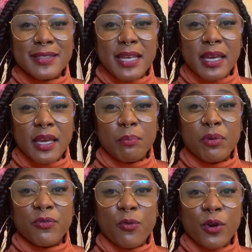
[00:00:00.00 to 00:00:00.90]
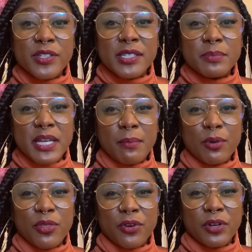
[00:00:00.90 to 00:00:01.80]
got to take it before
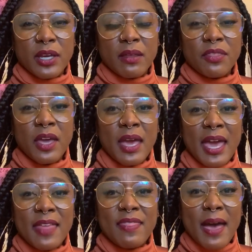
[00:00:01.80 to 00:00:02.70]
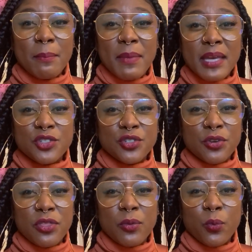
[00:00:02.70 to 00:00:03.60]
September 30th, and that makes
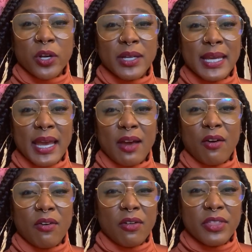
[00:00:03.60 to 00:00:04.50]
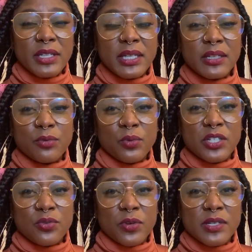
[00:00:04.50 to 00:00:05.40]
sure that we're going to get all the needed
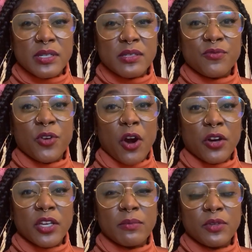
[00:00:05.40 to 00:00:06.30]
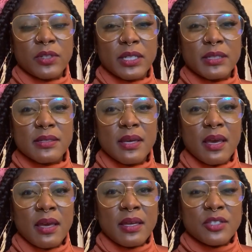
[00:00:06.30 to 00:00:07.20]
resources for our communities
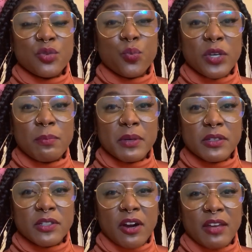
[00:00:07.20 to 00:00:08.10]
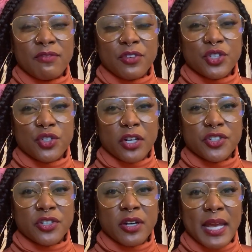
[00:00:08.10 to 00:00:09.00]
to rebuild our
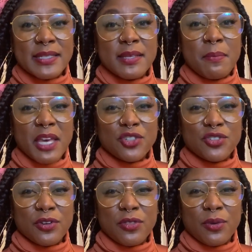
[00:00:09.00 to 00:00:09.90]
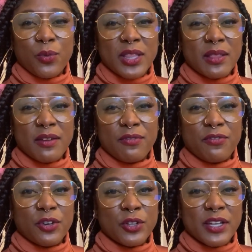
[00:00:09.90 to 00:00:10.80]
infrastructure and to make sure that we live
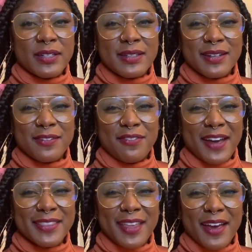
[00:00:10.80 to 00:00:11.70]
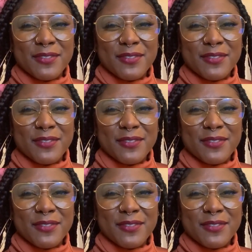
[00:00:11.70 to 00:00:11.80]
full and dignified